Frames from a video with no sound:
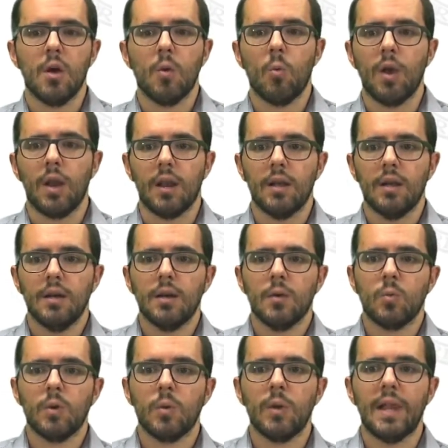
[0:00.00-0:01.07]
Well,
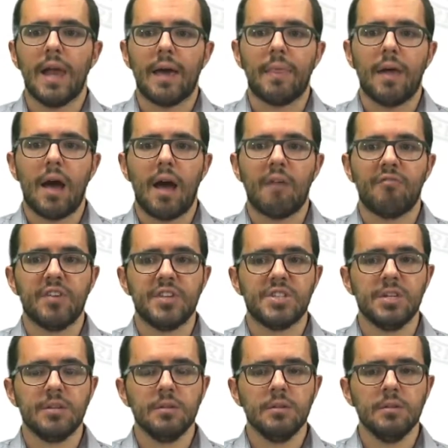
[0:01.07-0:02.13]
we will add a
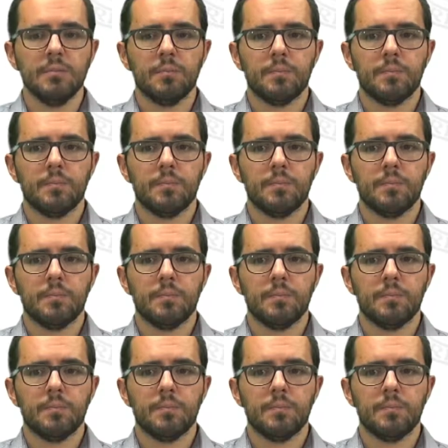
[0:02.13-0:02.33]
fetching,